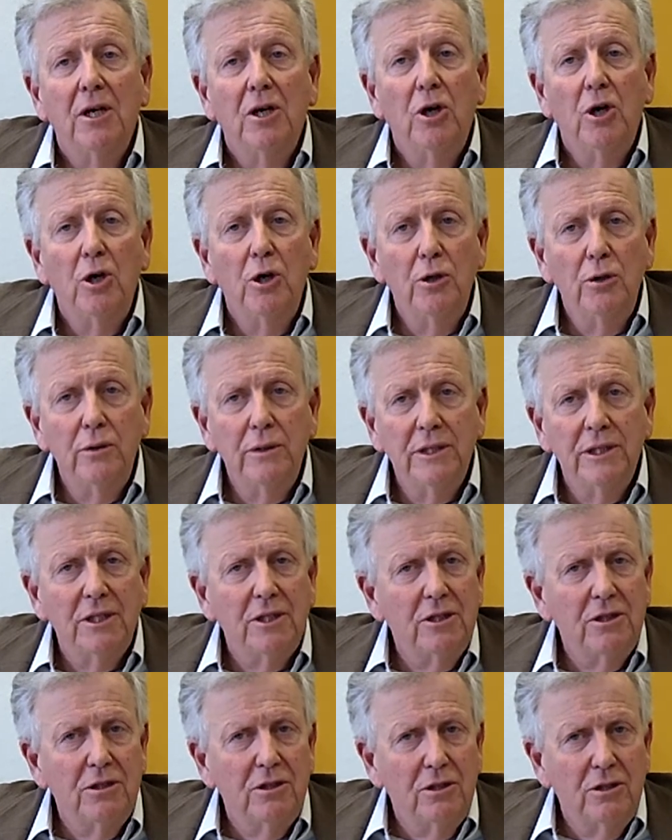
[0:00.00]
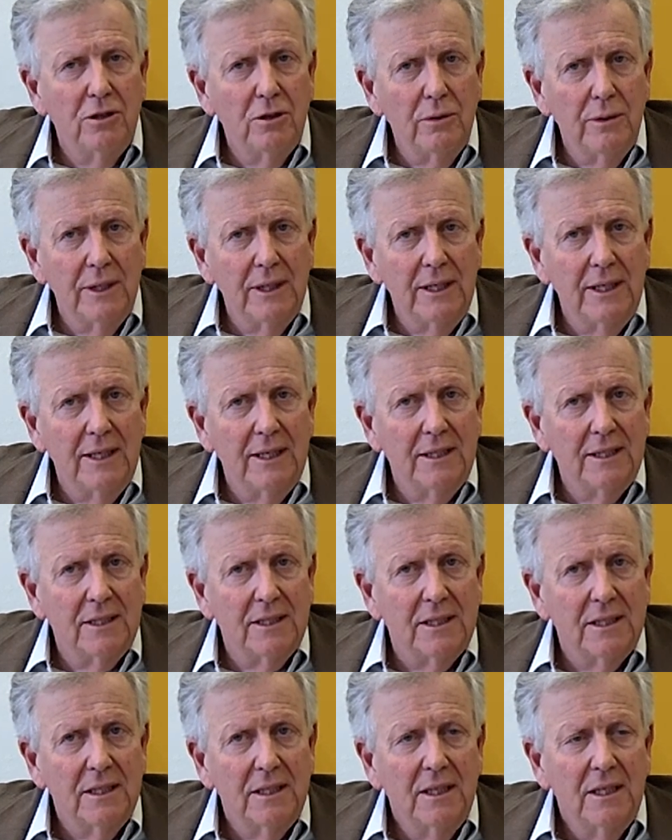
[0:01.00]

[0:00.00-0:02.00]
Who is doing it?